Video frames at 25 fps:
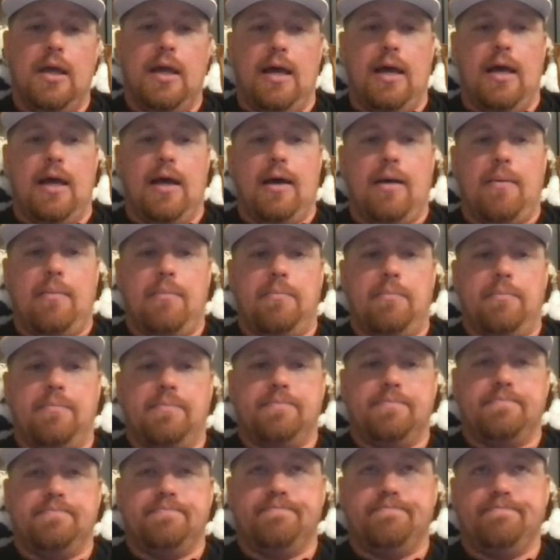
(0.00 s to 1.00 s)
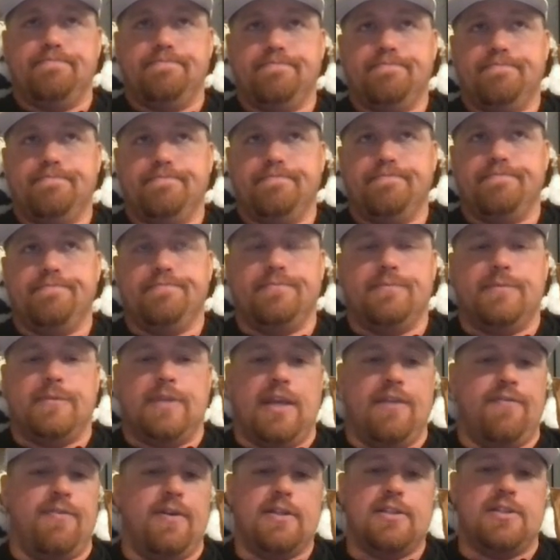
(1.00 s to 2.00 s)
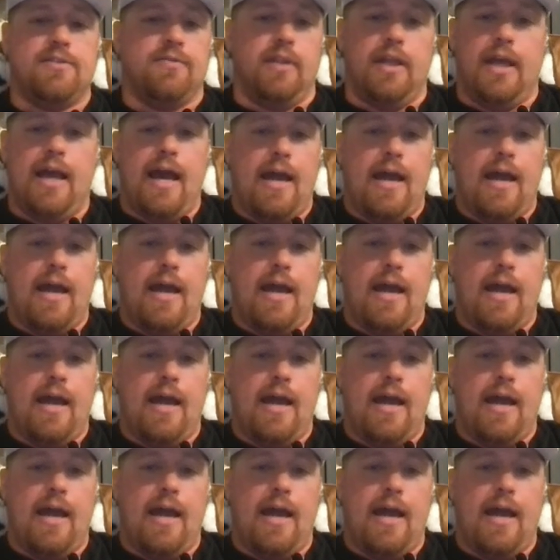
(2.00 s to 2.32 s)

Um, defensively,